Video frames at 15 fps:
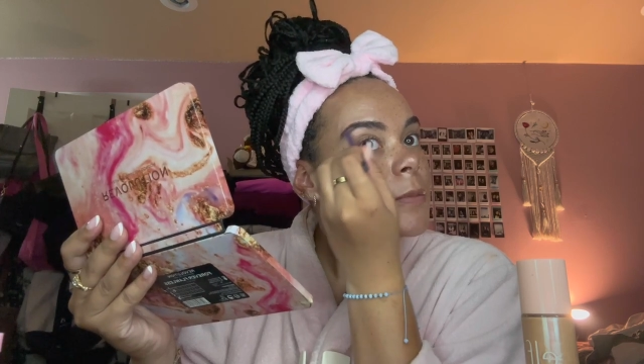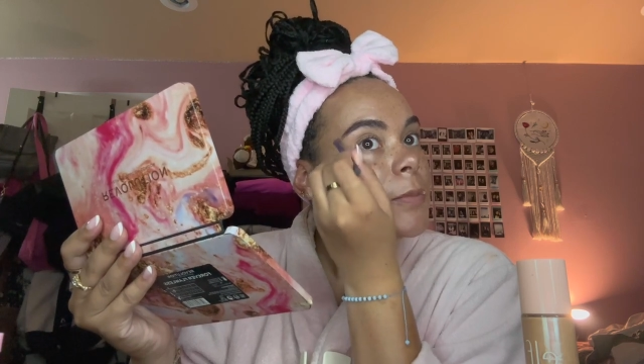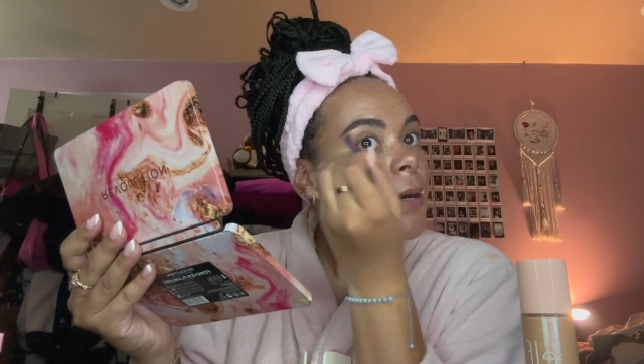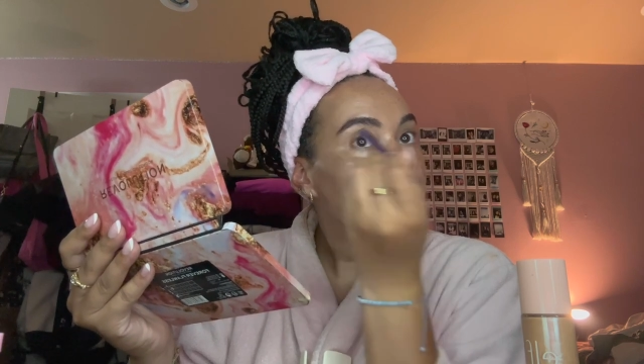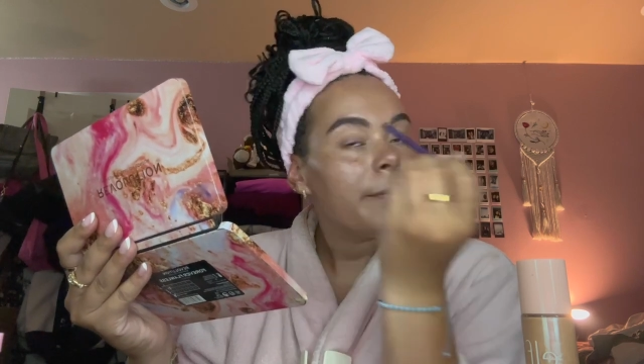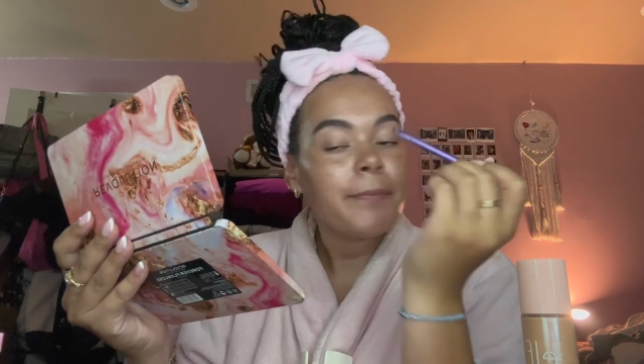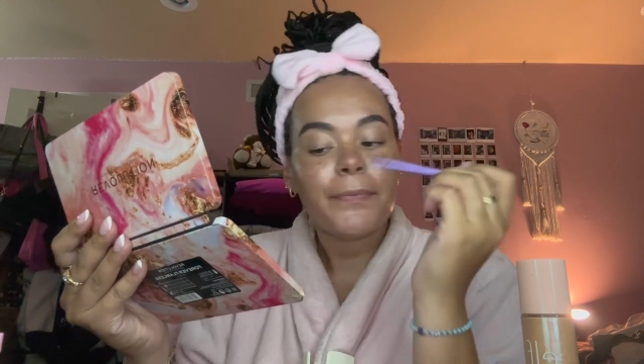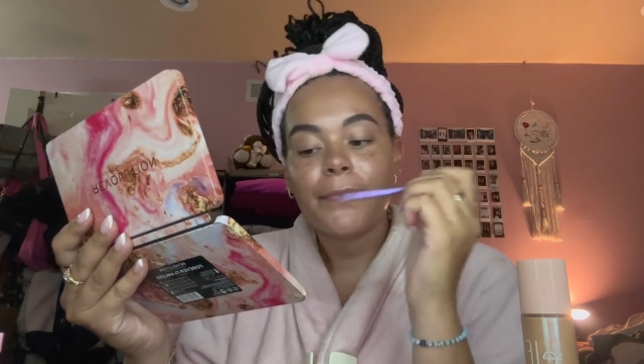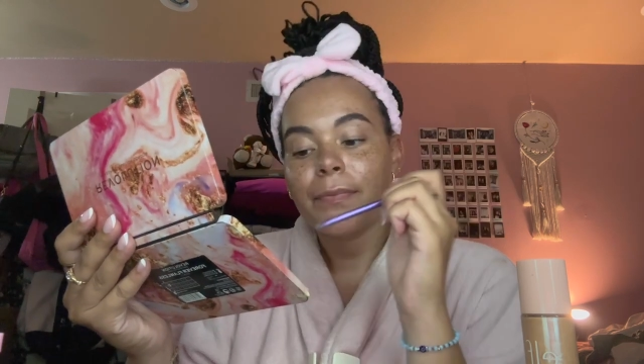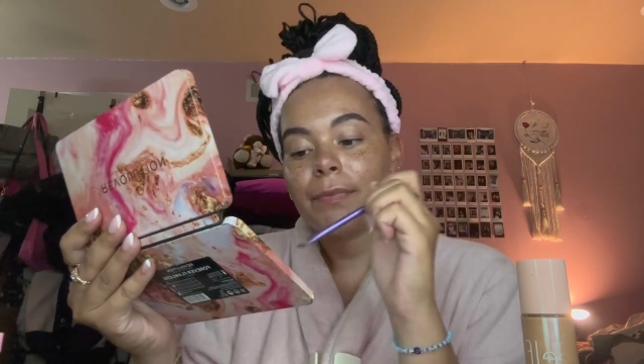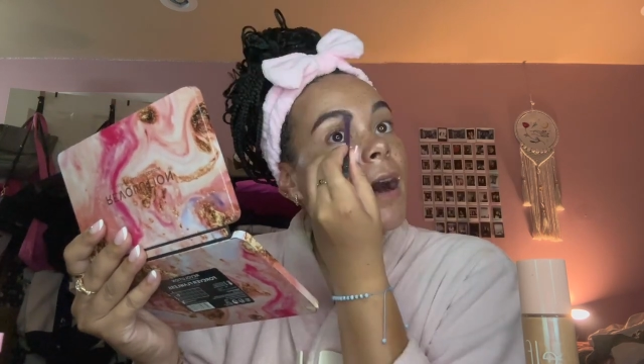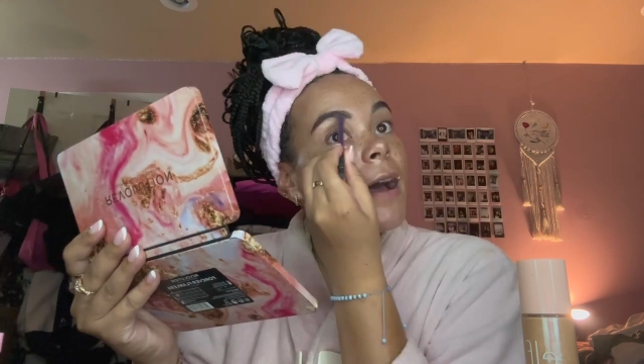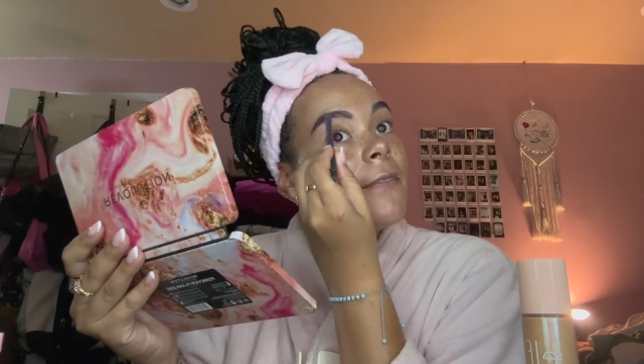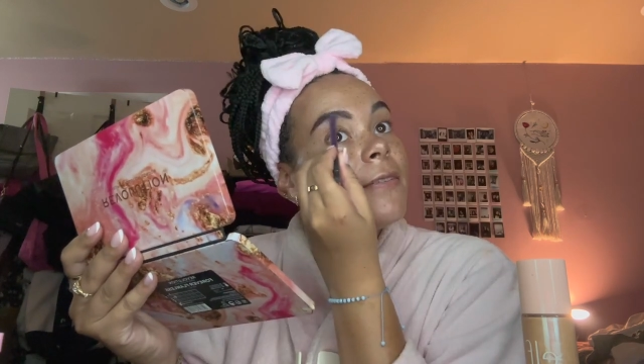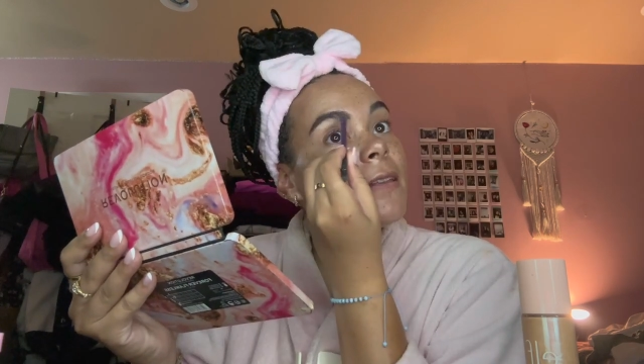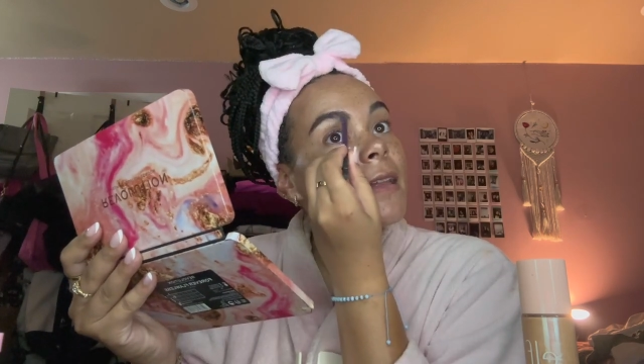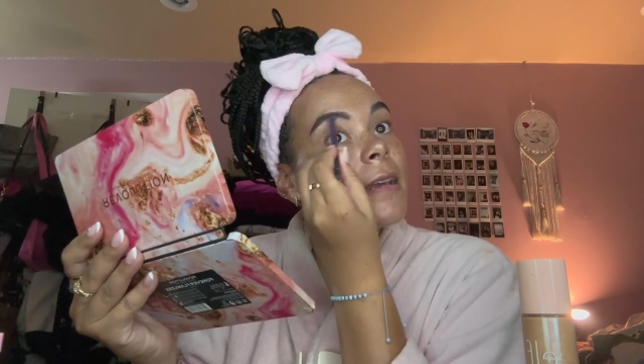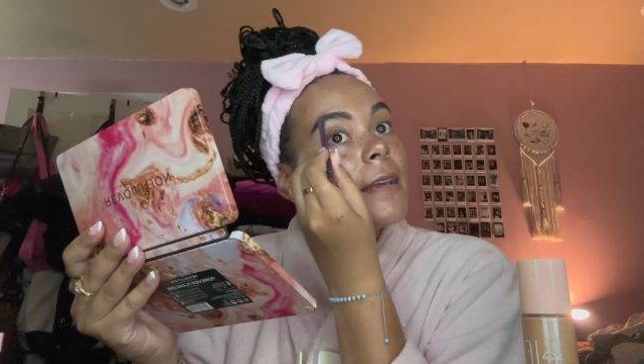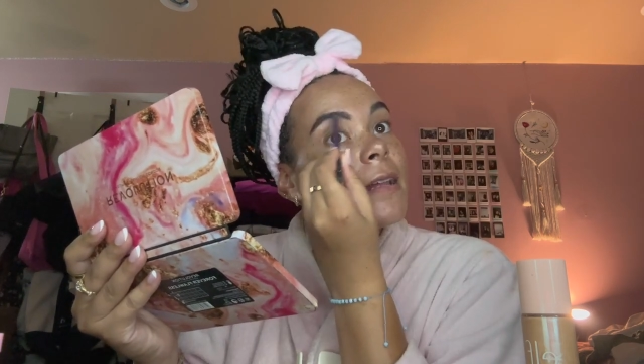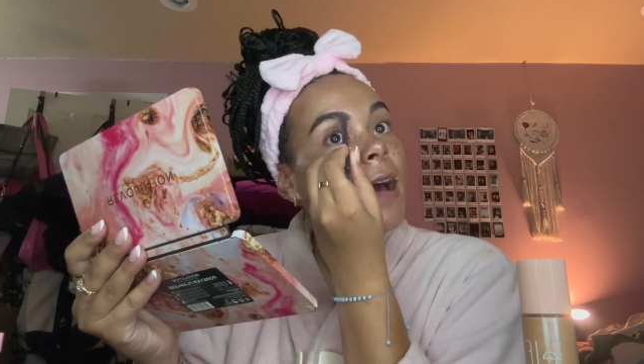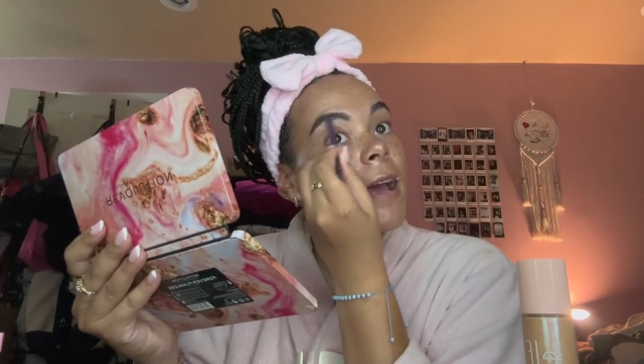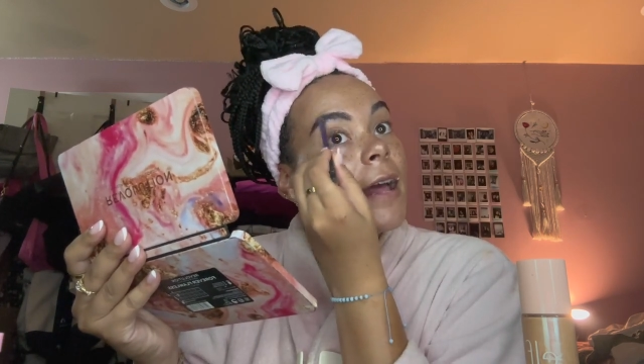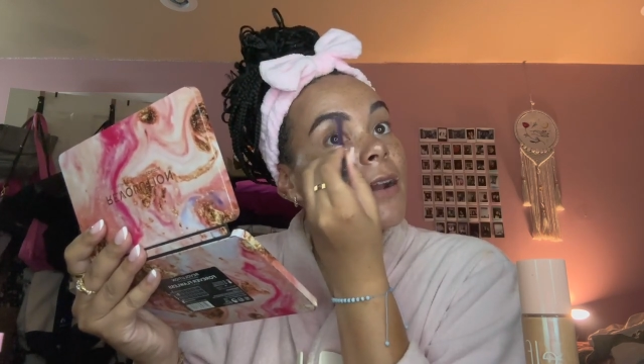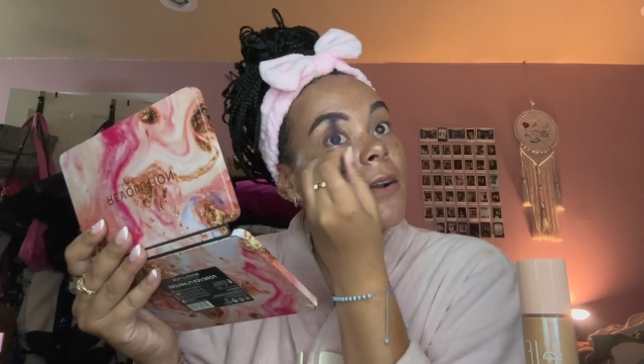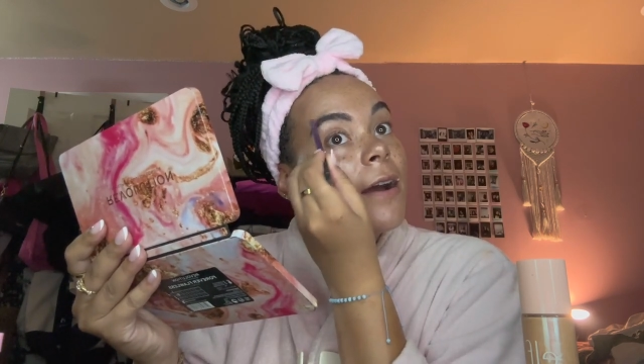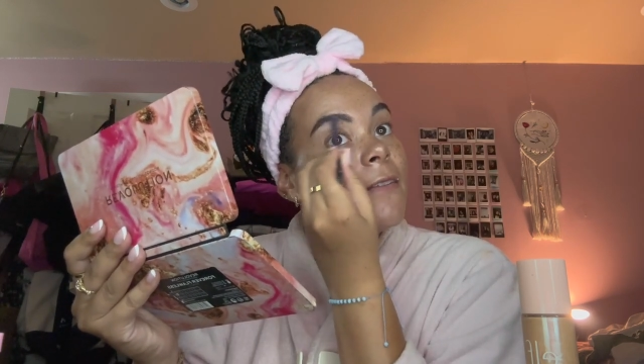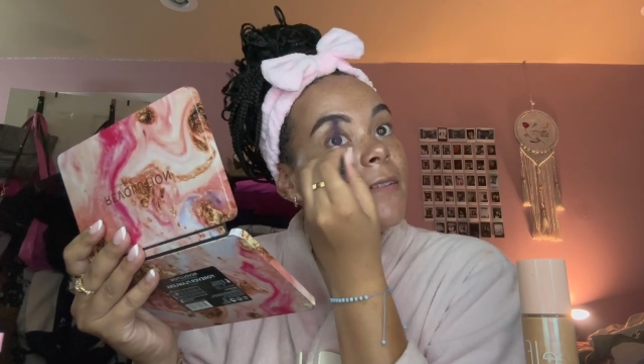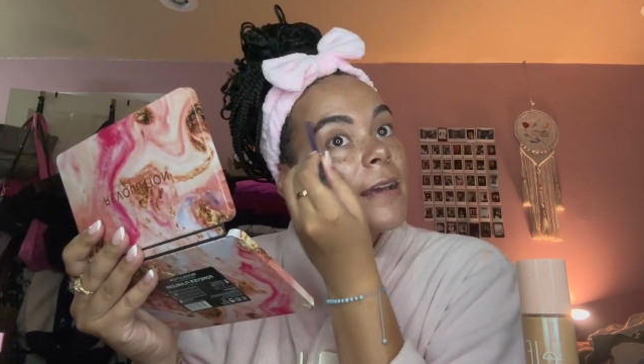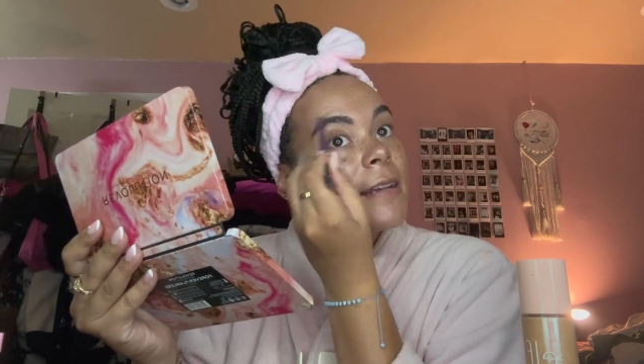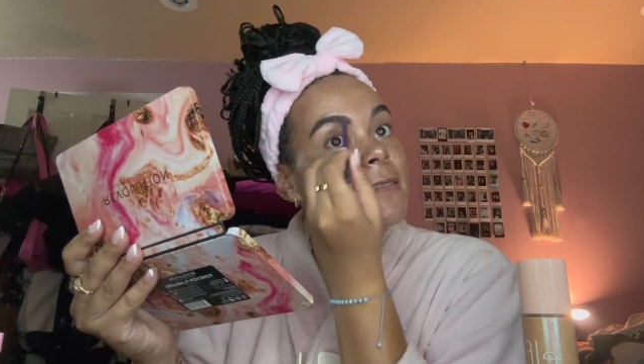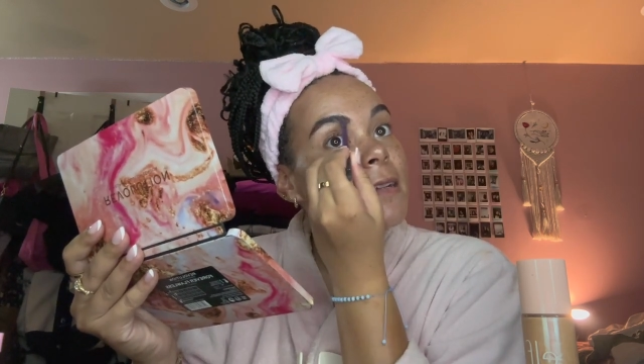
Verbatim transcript: but I feel like I, I don't know, I feel like it's